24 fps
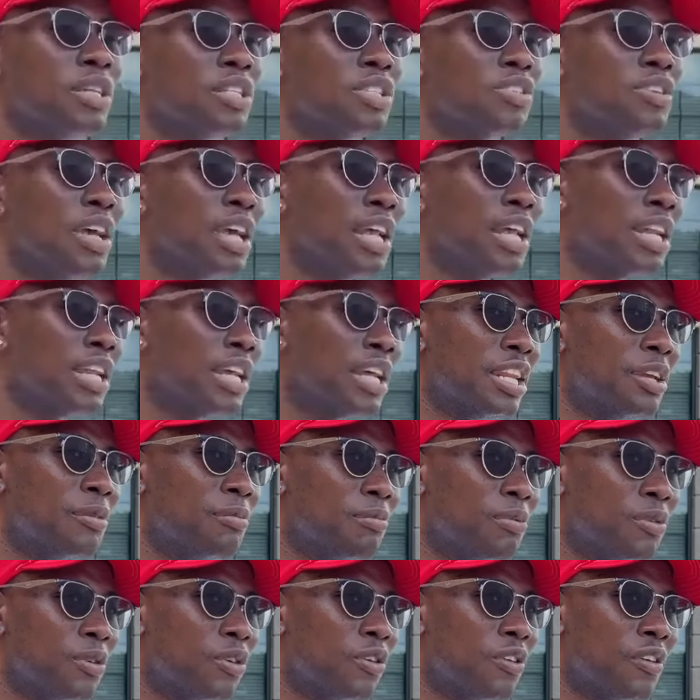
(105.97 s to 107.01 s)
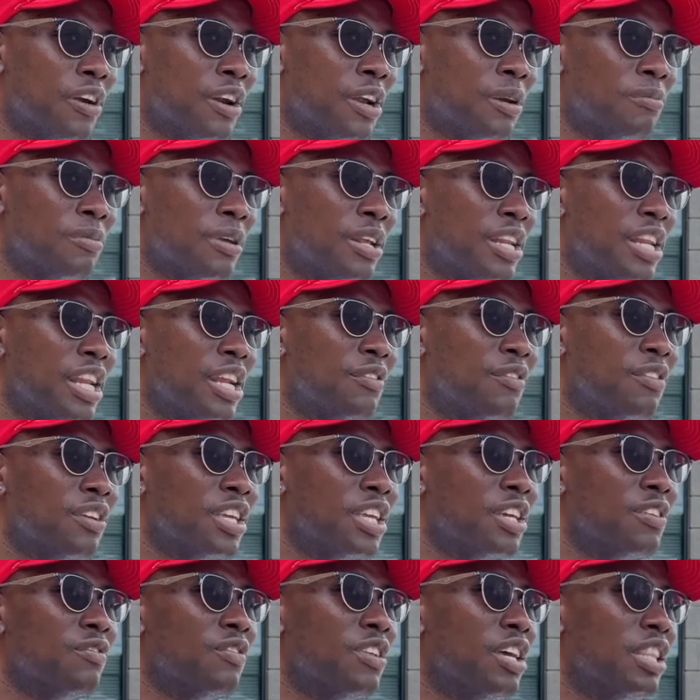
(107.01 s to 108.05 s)
to the athletic program, they never
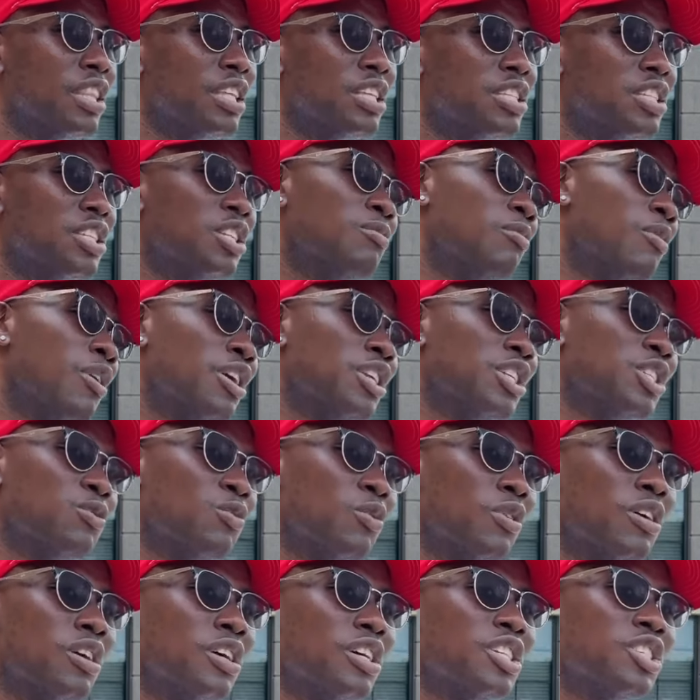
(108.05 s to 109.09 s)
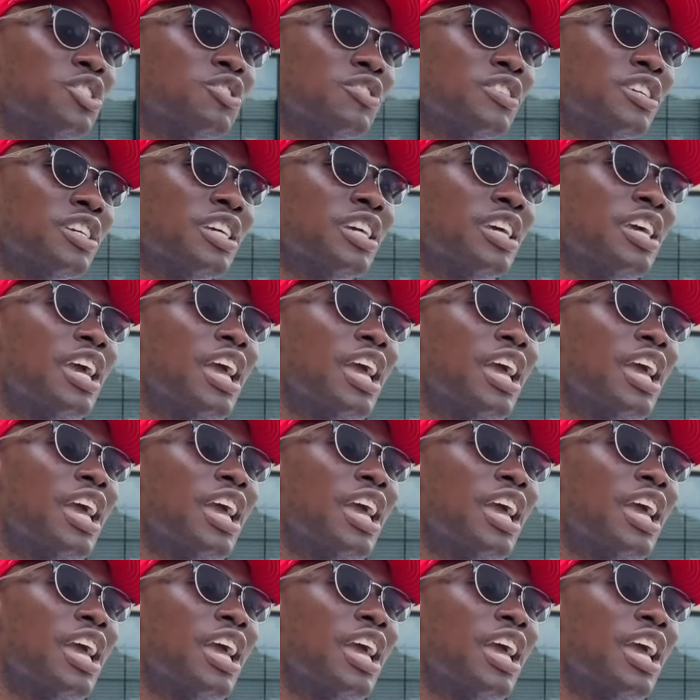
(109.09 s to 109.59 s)
give nothing to the Marching 100.